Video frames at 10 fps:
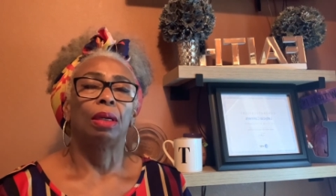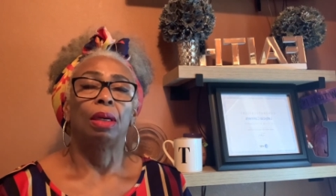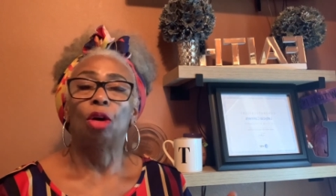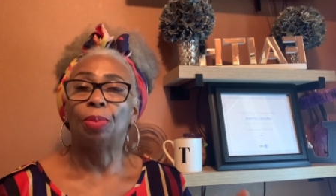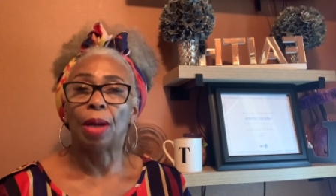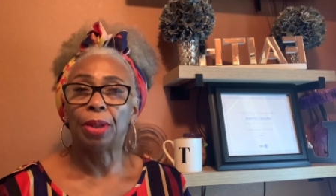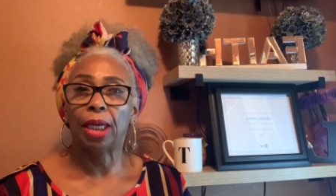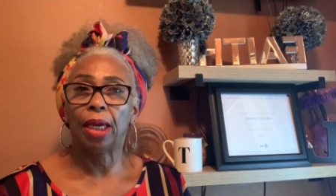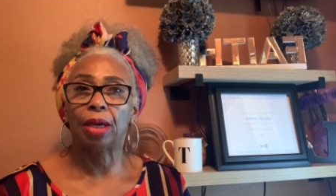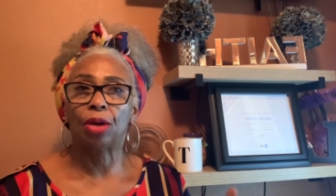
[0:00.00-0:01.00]

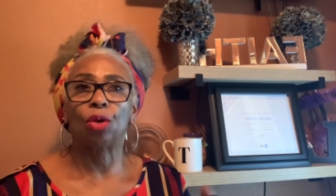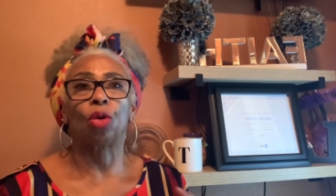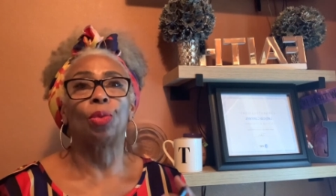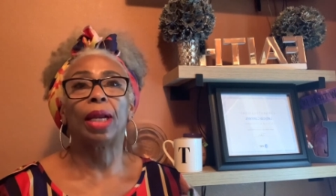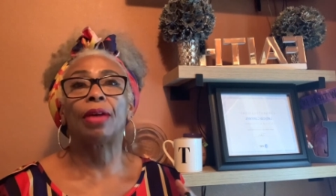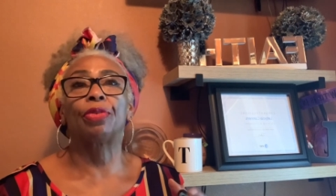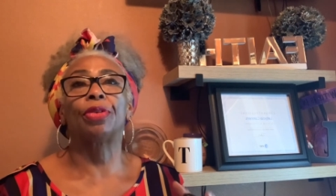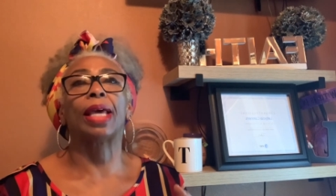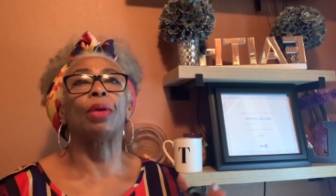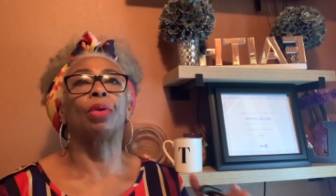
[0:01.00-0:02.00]
Obamacare or whatever
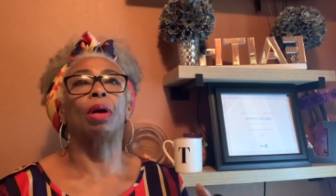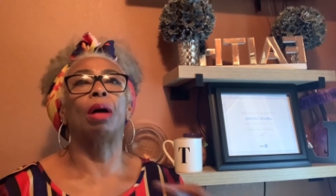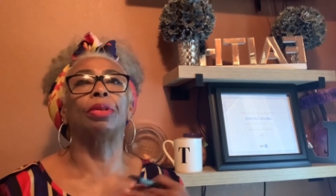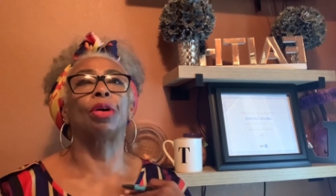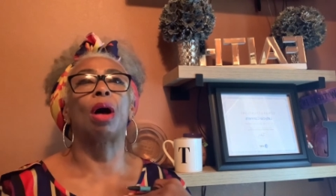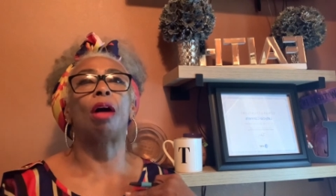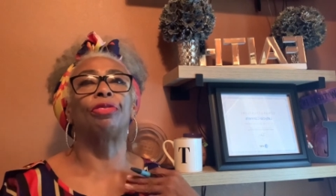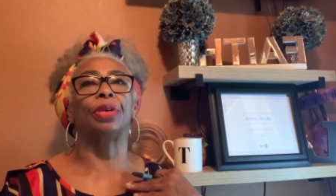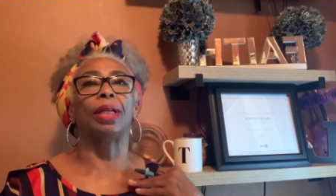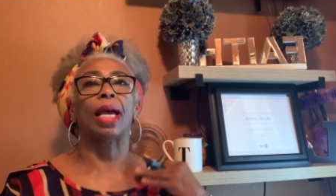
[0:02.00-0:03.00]
they were they're
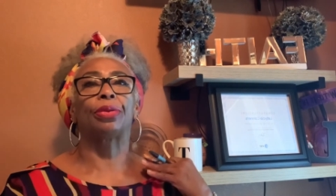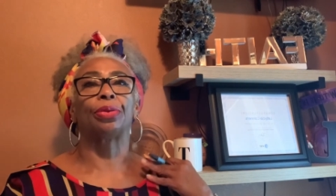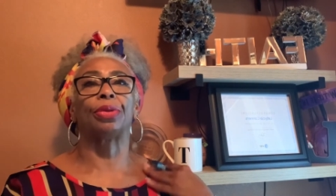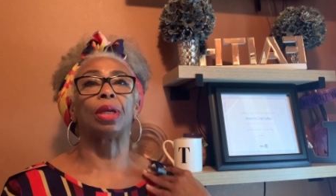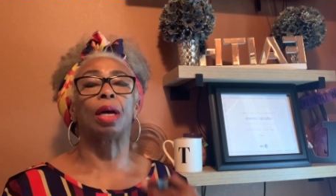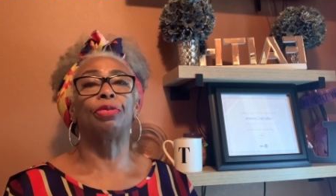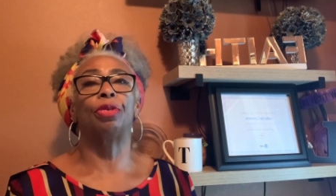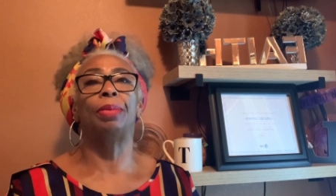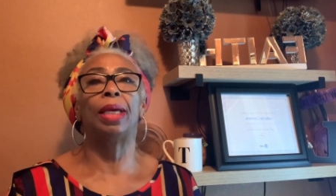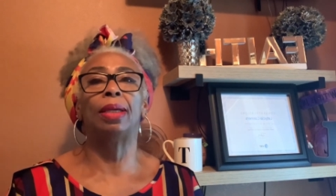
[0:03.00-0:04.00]
offering now through the
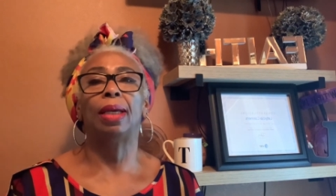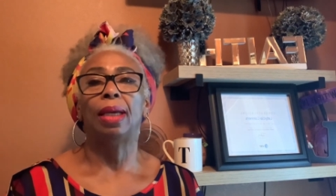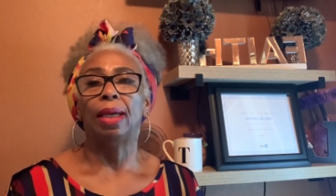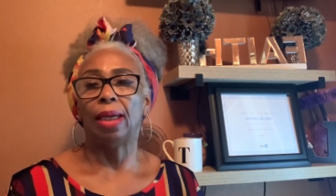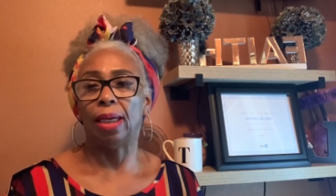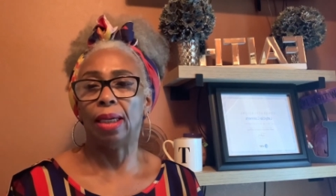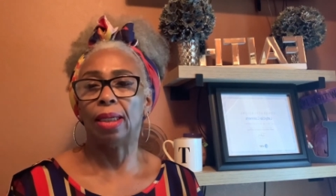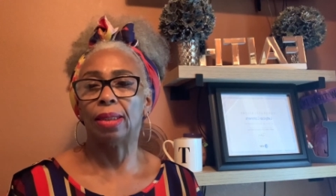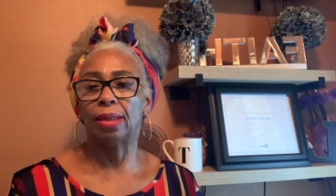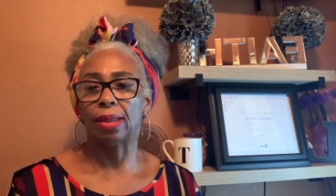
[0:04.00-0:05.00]
government
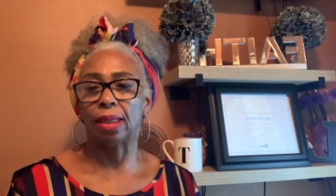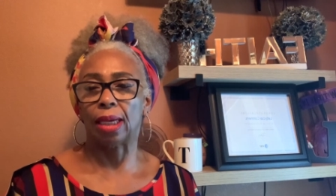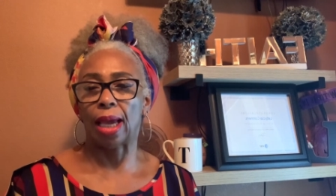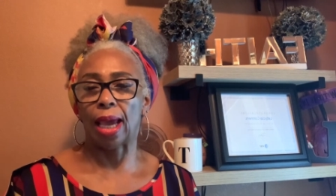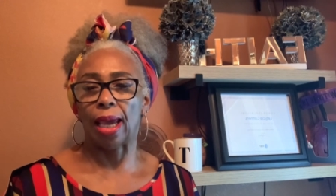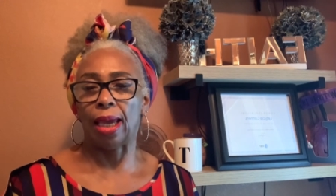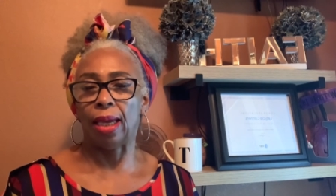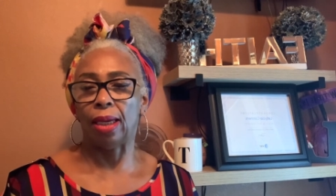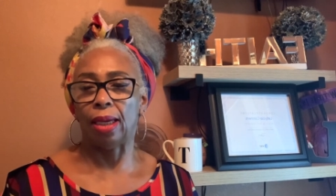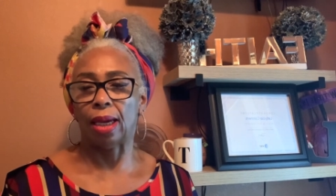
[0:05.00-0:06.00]
is
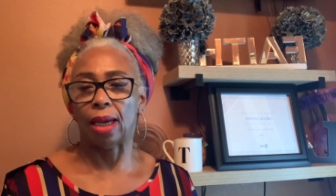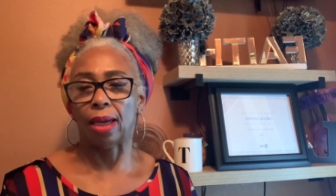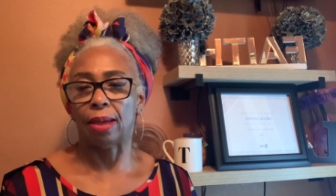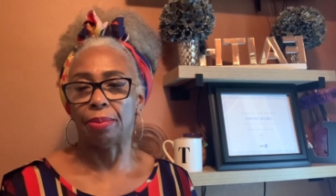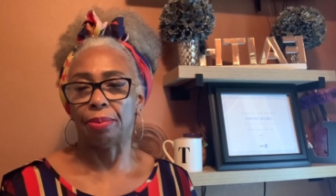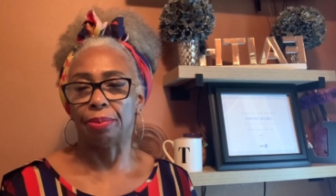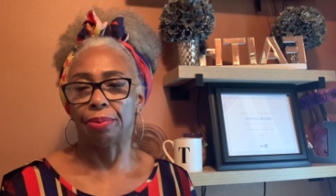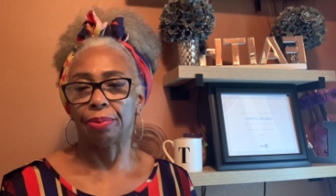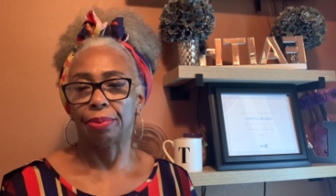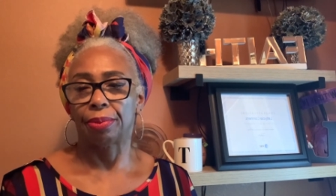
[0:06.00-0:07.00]
a um,
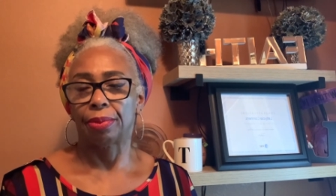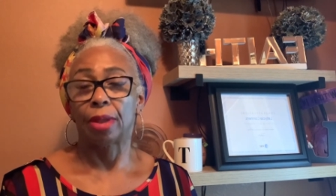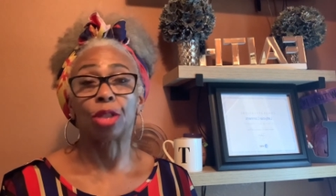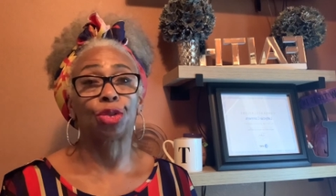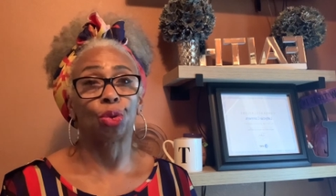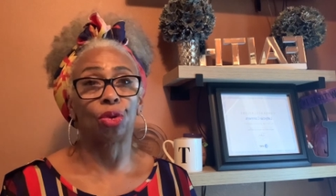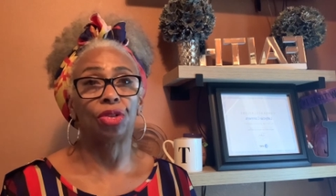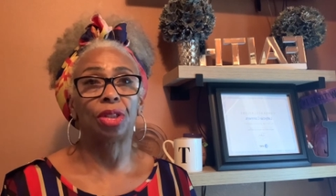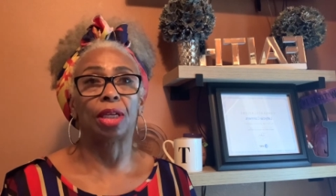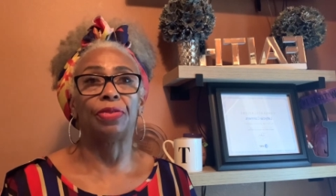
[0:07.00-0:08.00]
a
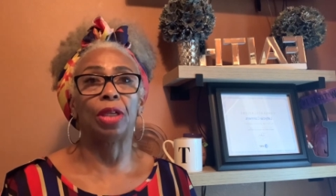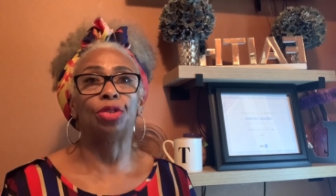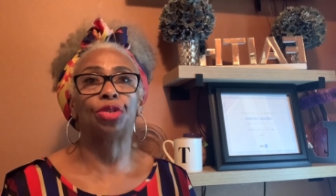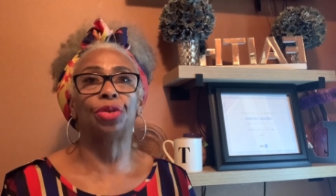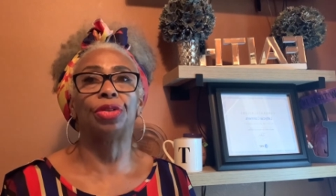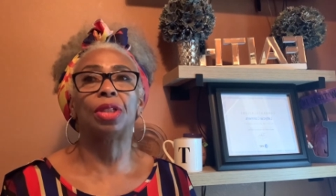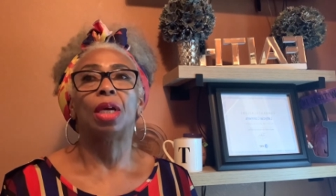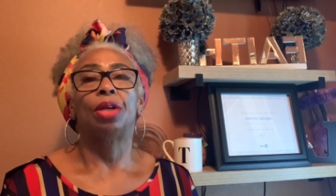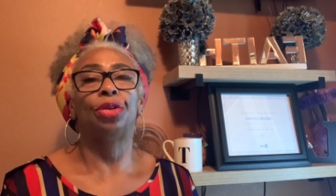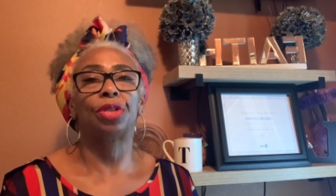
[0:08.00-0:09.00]
source of insurance,
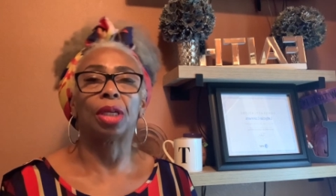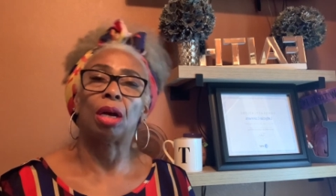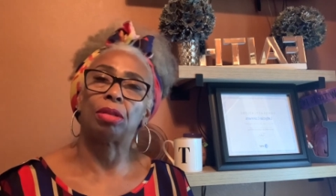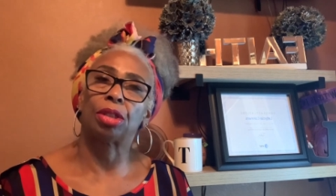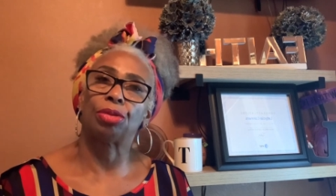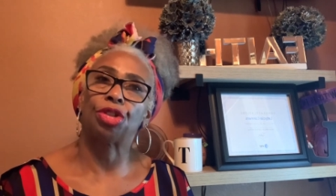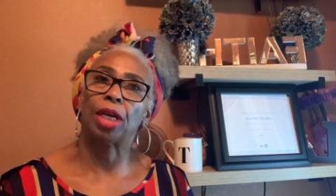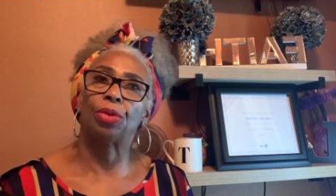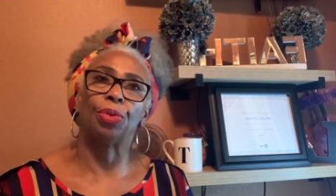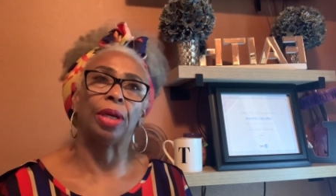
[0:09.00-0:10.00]
you can also
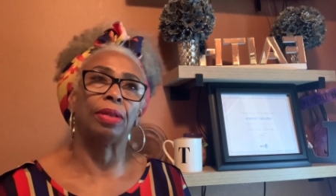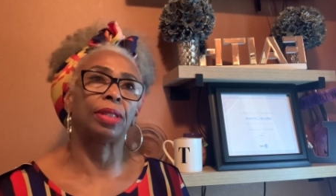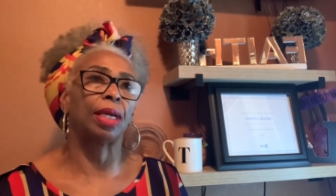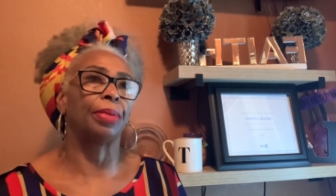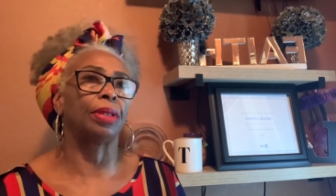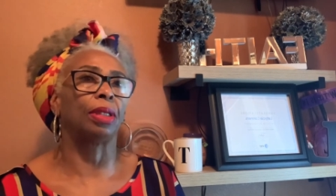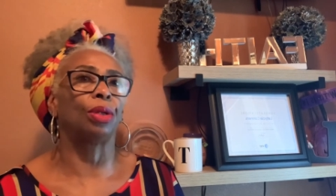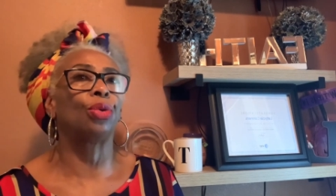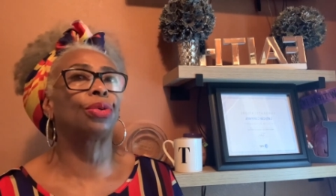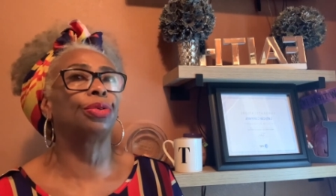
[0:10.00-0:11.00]
check with some of the
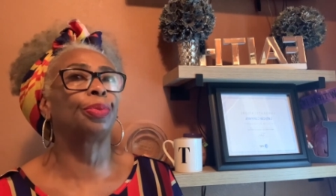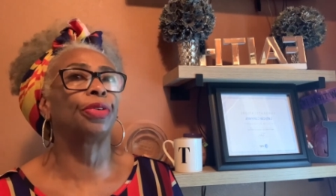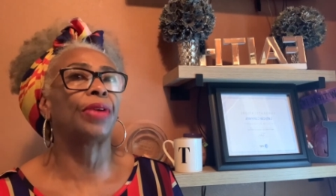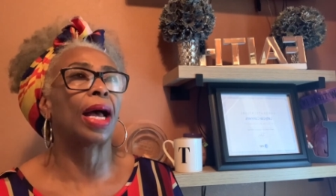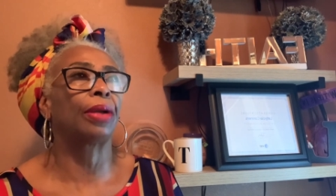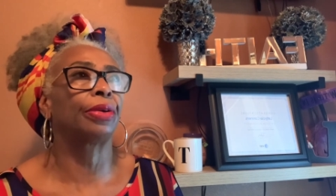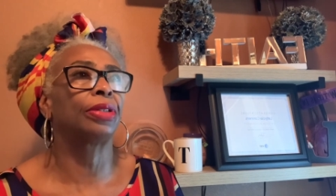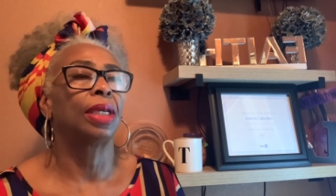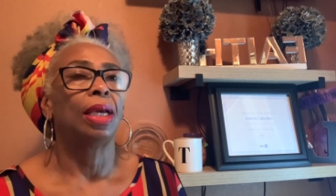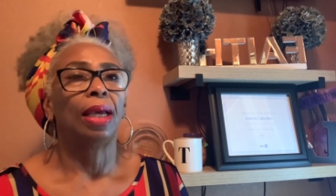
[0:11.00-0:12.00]
local
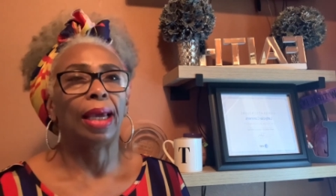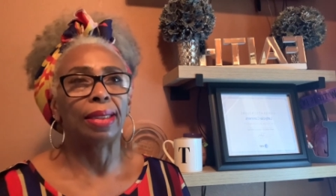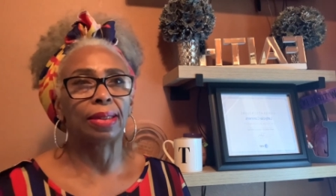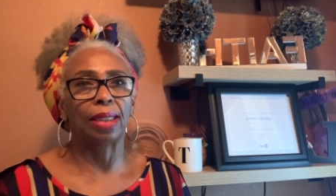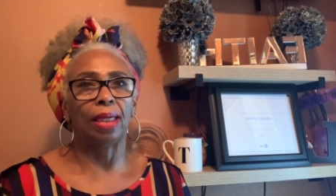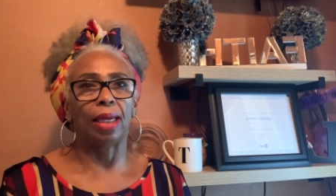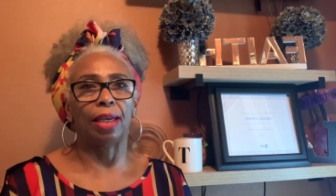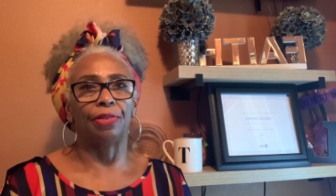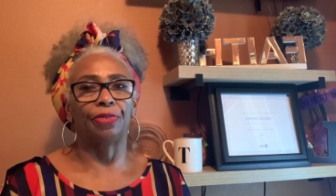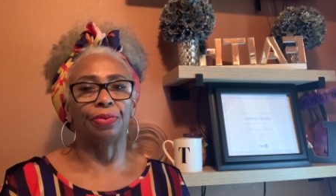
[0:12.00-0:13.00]
providers and see
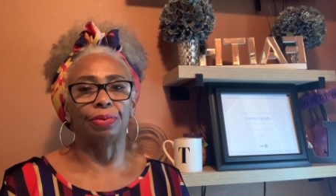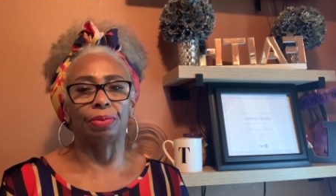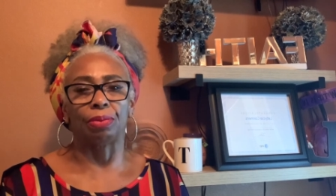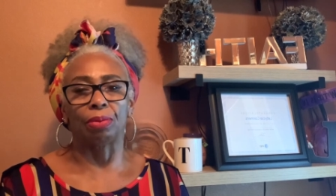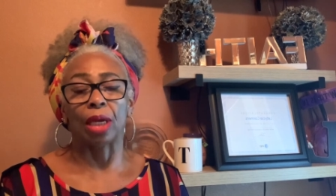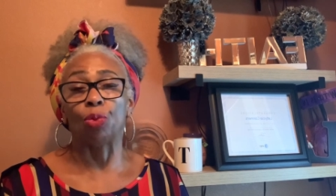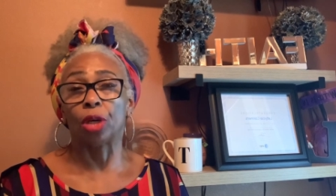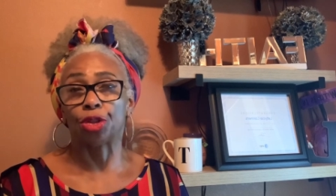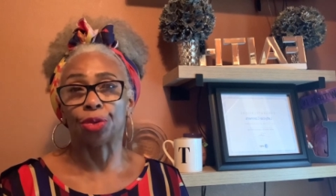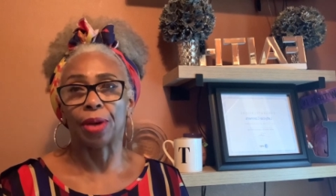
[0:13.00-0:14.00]
if and
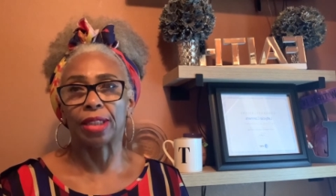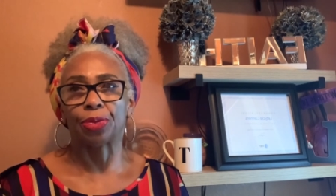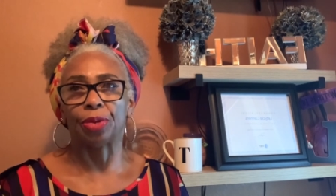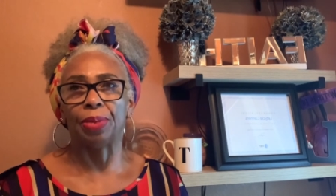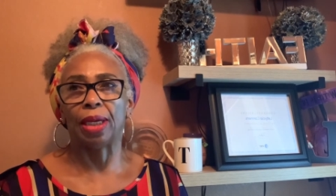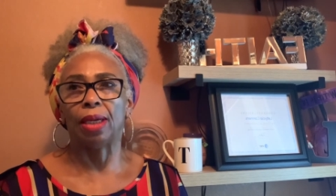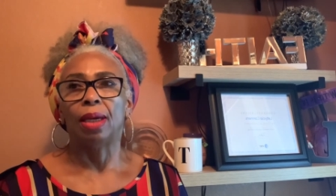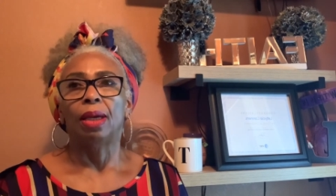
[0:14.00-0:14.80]
what your rates would be